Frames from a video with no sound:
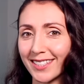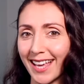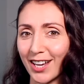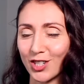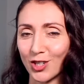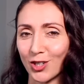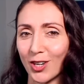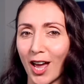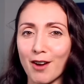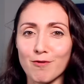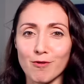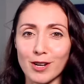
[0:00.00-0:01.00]
section
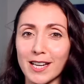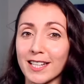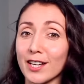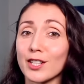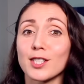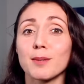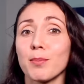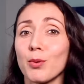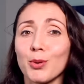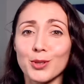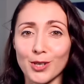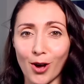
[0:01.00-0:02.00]
and read a
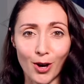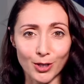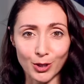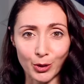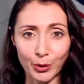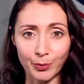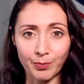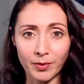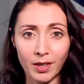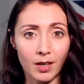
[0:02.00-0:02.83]
sports article.